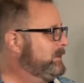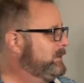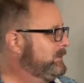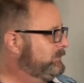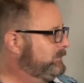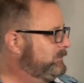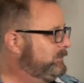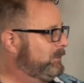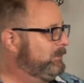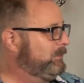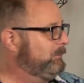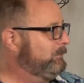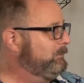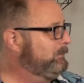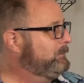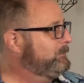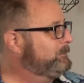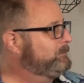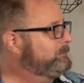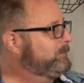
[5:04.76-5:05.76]
So
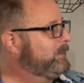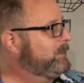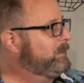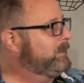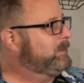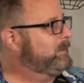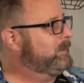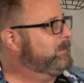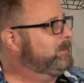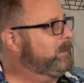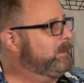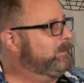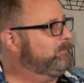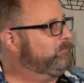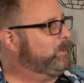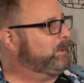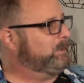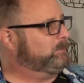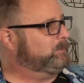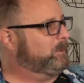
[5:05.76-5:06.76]
if
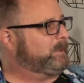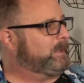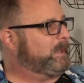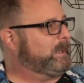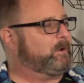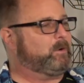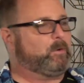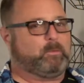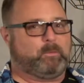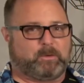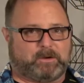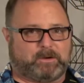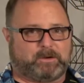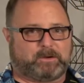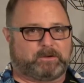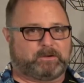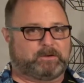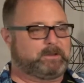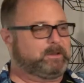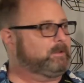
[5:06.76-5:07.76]
we look at a
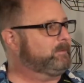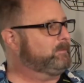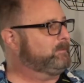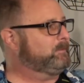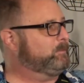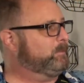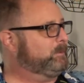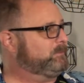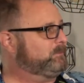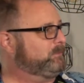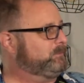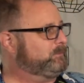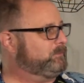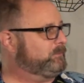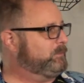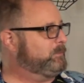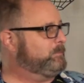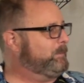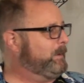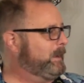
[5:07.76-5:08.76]
word, which is
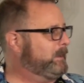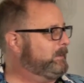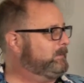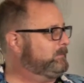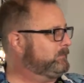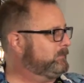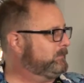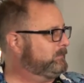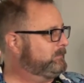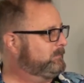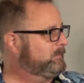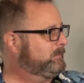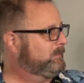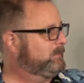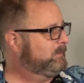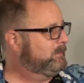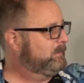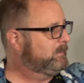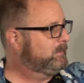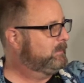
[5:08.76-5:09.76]
2 bytes,
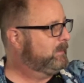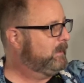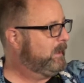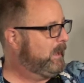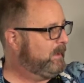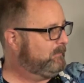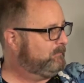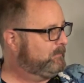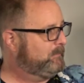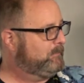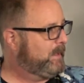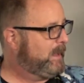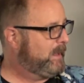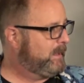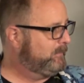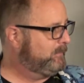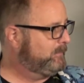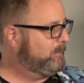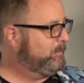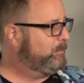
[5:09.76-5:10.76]
half of that
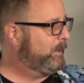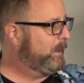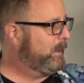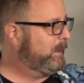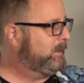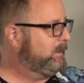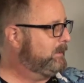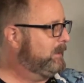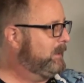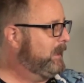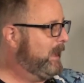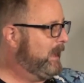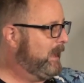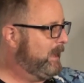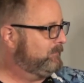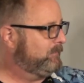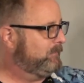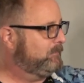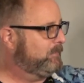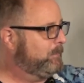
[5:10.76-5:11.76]
is a byte,
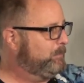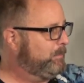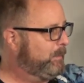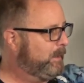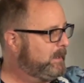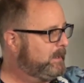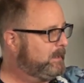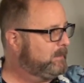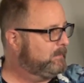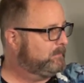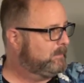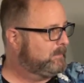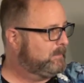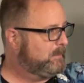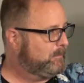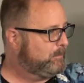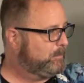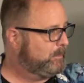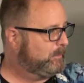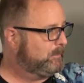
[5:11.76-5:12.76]
half of a byte is a
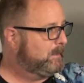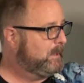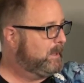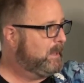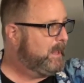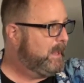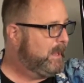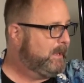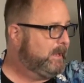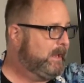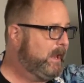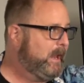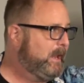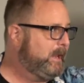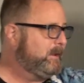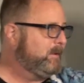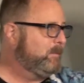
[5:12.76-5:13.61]
nibble, and any